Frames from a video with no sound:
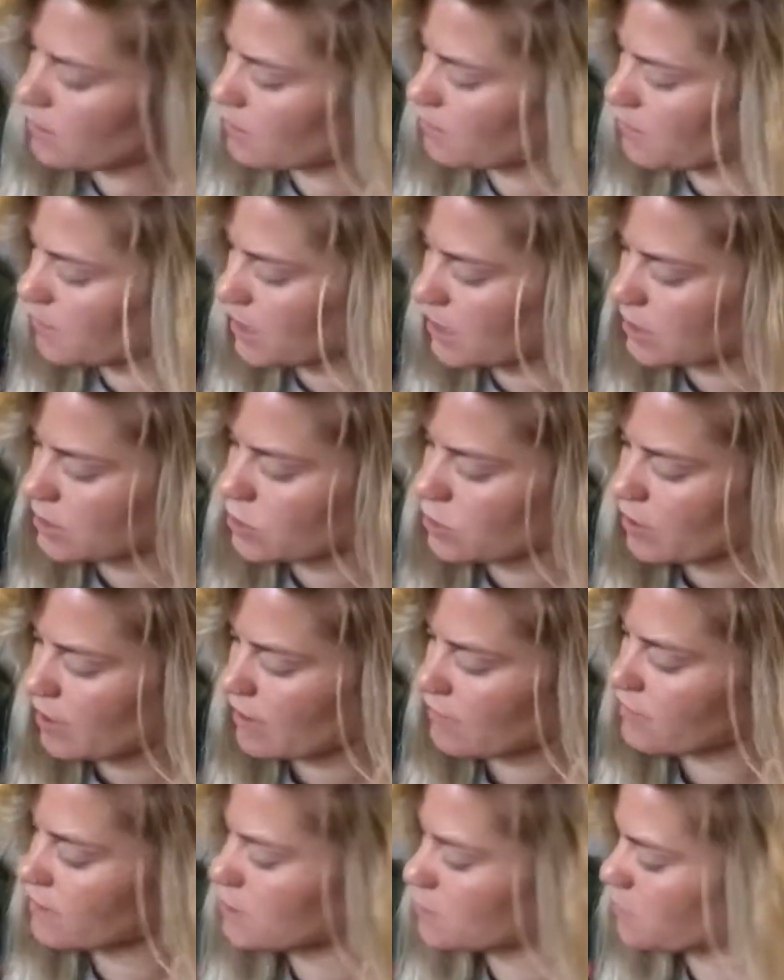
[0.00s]
because you
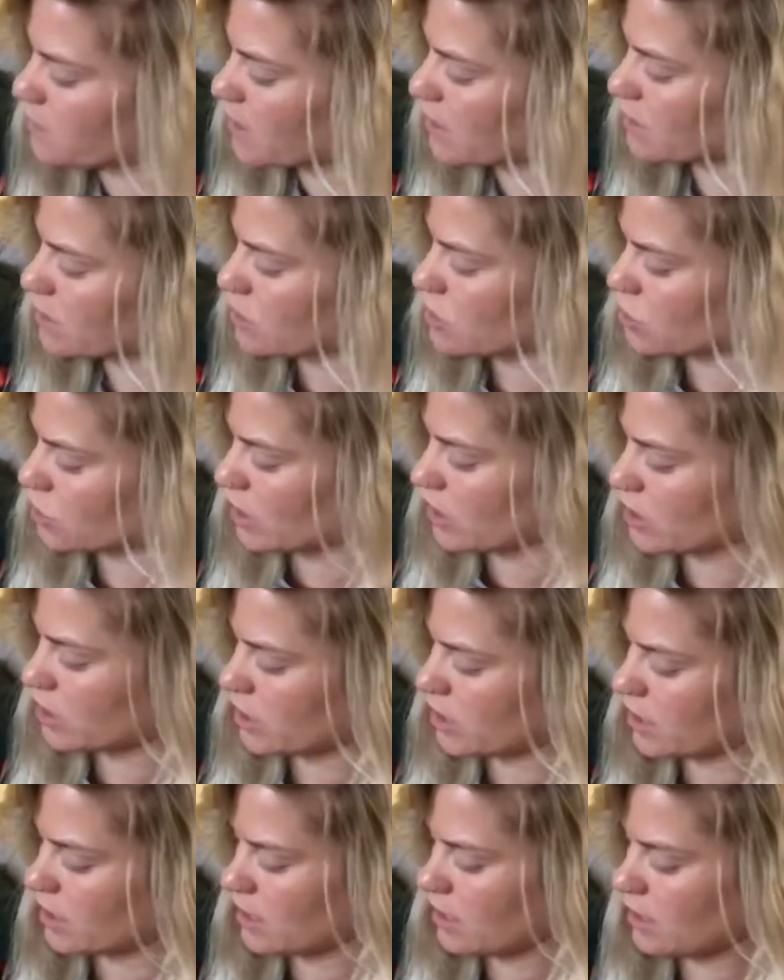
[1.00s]
have these big
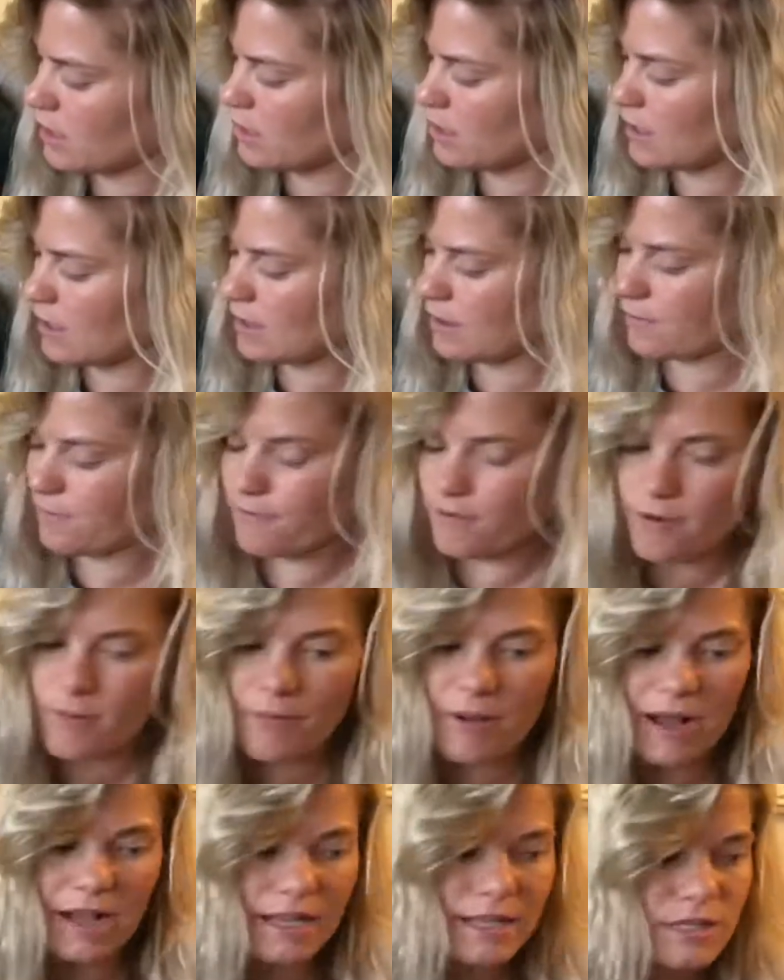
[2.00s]
stretchy front
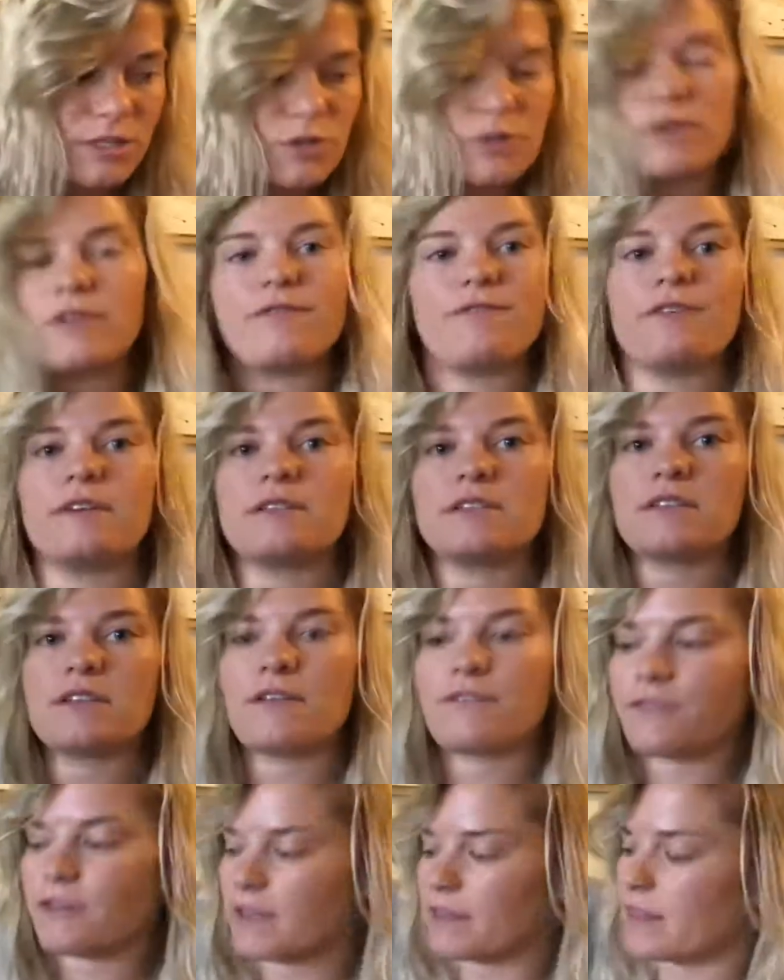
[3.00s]
pockets, you can fit
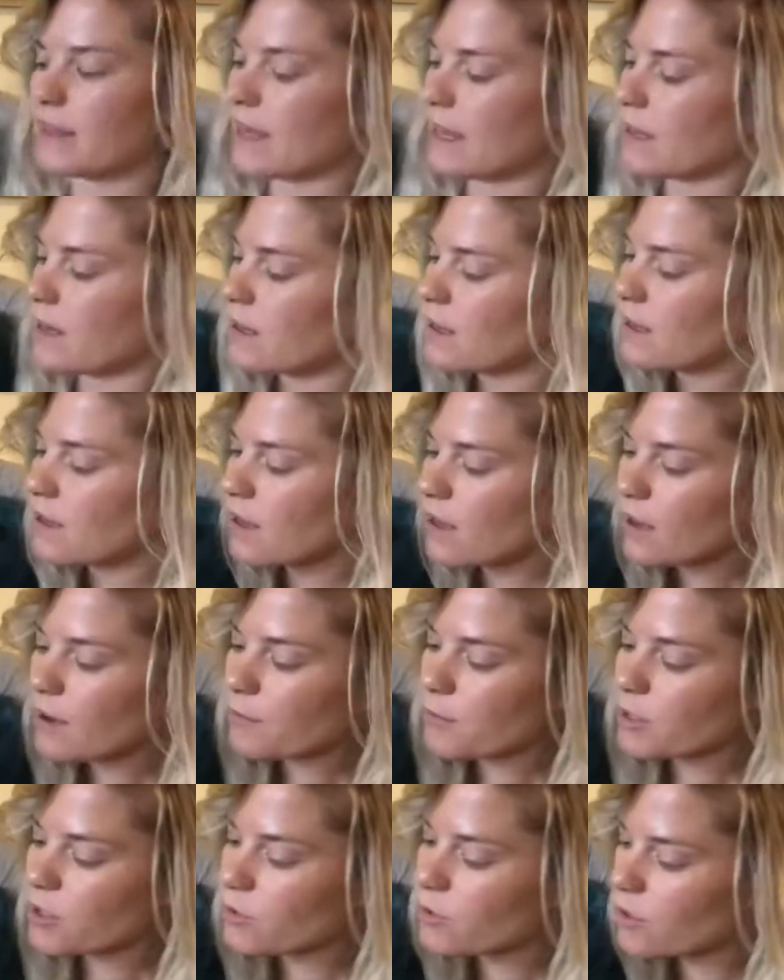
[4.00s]
stuff like that.
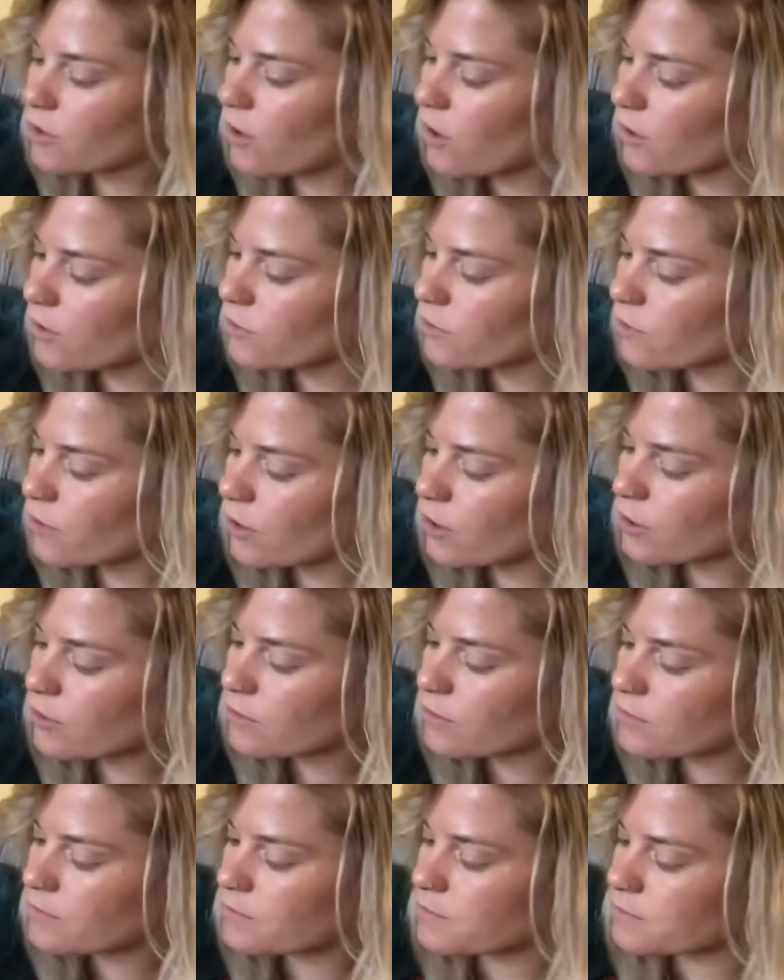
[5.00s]
But you can also